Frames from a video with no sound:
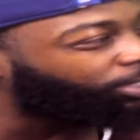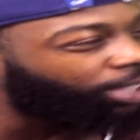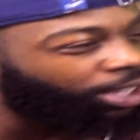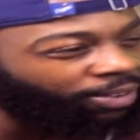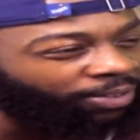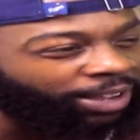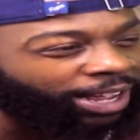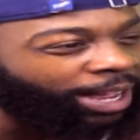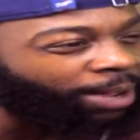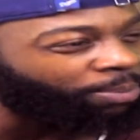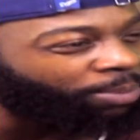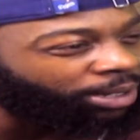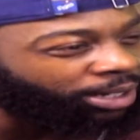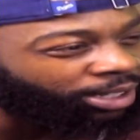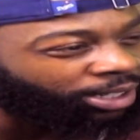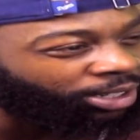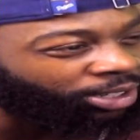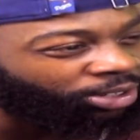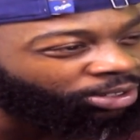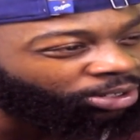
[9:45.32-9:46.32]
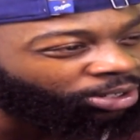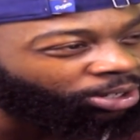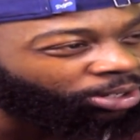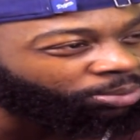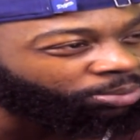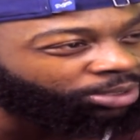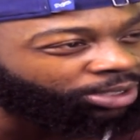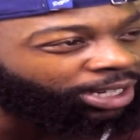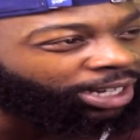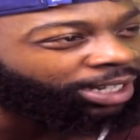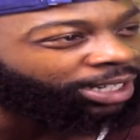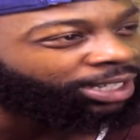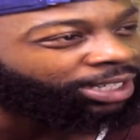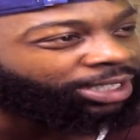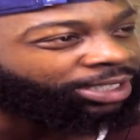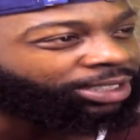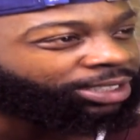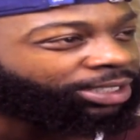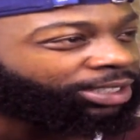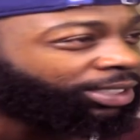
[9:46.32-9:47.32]
this stuff happening, you know what I'm saying,
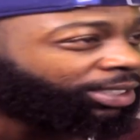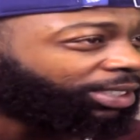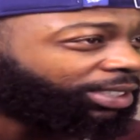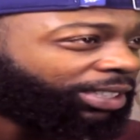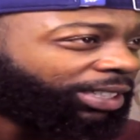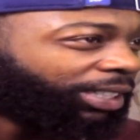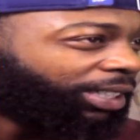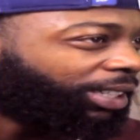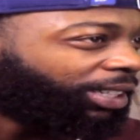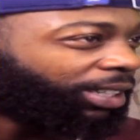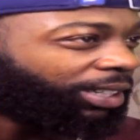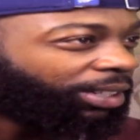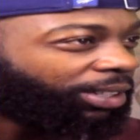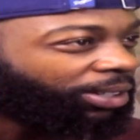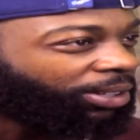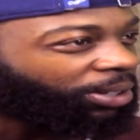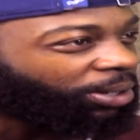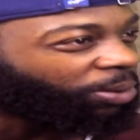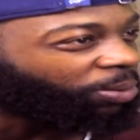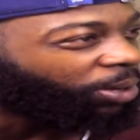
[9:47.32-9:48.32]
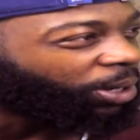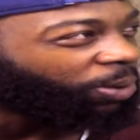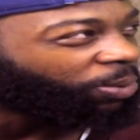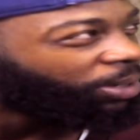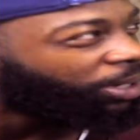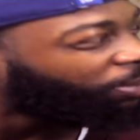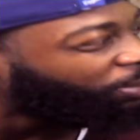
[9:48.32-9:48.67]
and it's just, You know, one